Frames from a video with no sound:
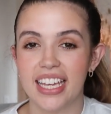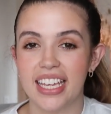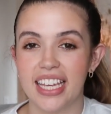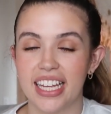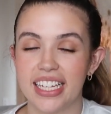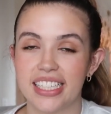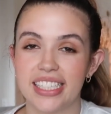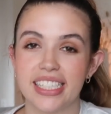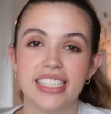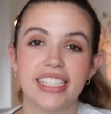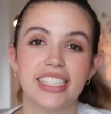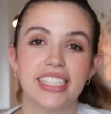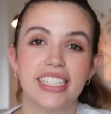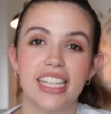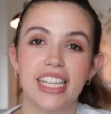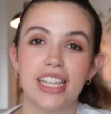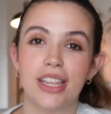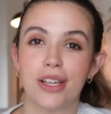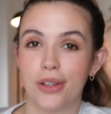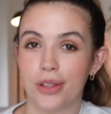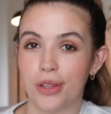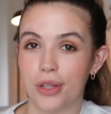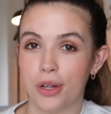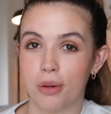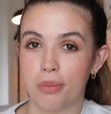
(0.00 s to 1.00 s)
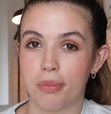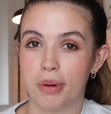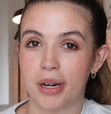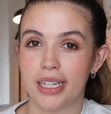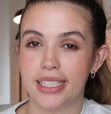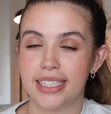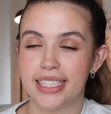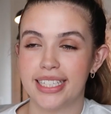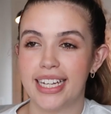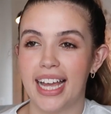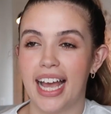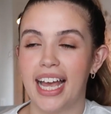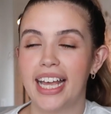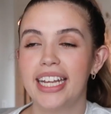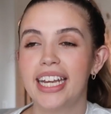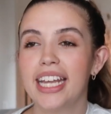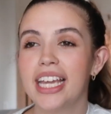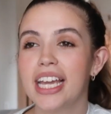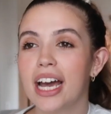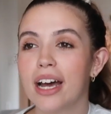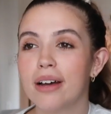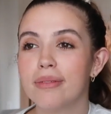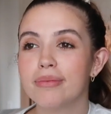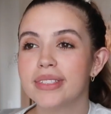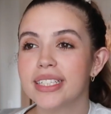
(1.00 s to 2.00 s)
get to see their little personality
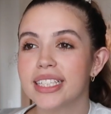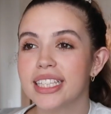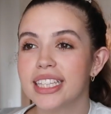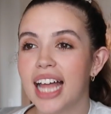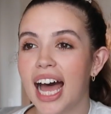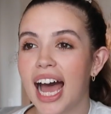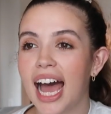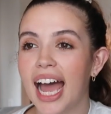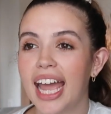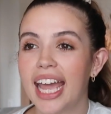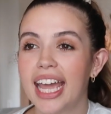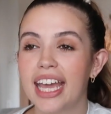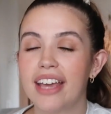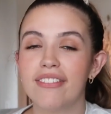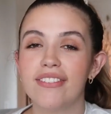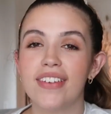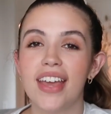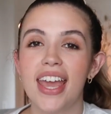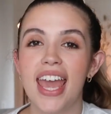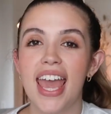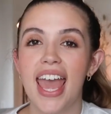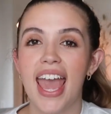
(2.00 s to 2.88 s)
come to life,